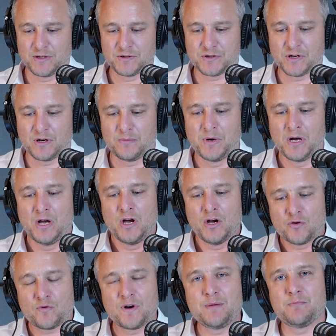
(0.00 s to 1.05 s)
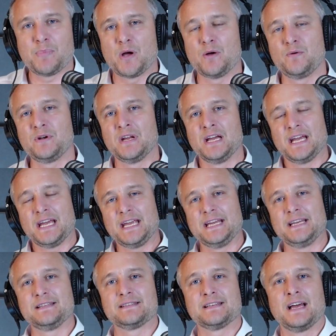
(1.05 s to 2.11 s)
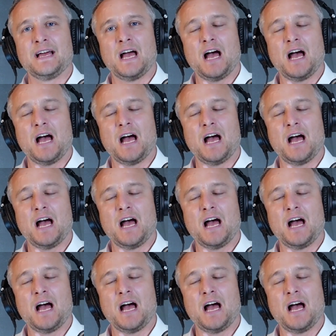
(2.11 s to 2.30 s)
job. Greenbone is